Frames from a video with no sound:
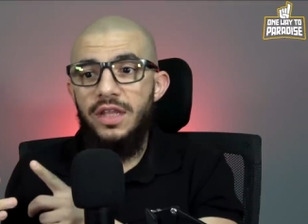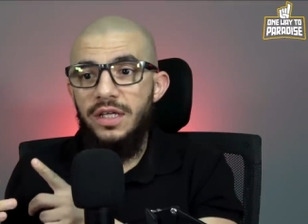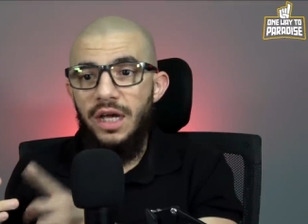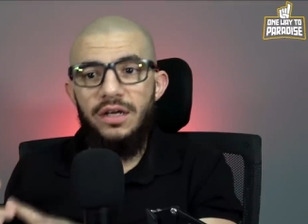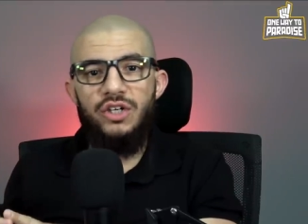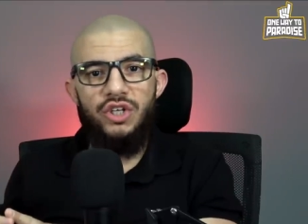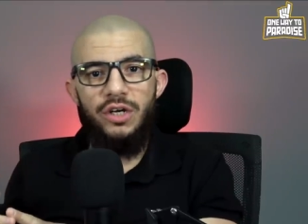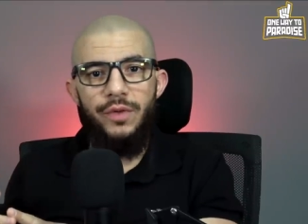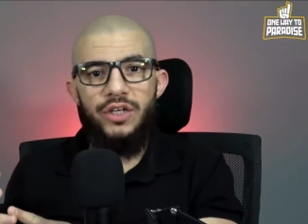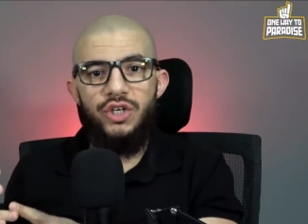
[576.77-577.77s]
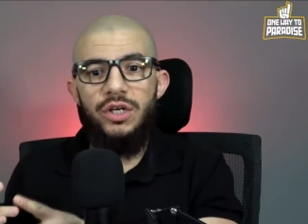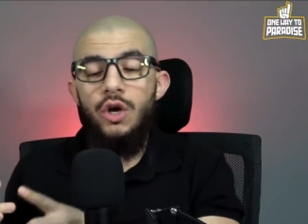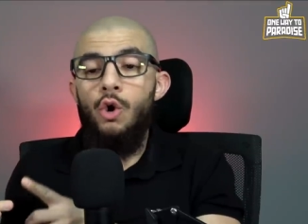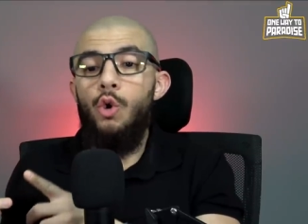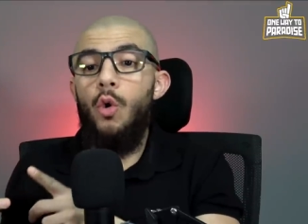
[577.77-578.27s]
the younger generation
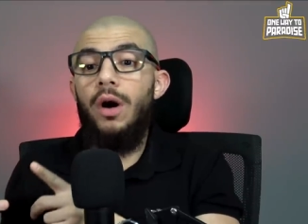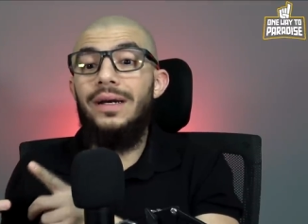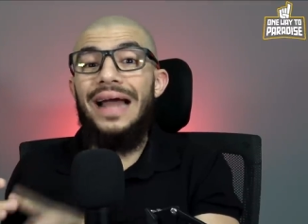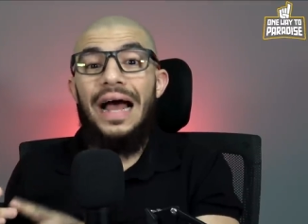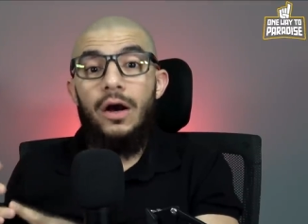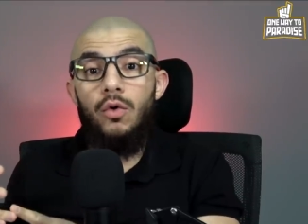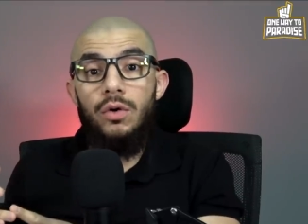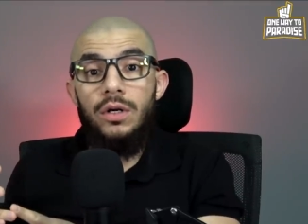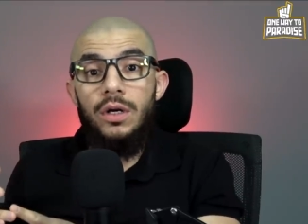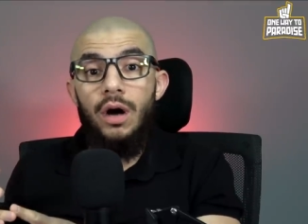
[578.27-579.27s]
who are now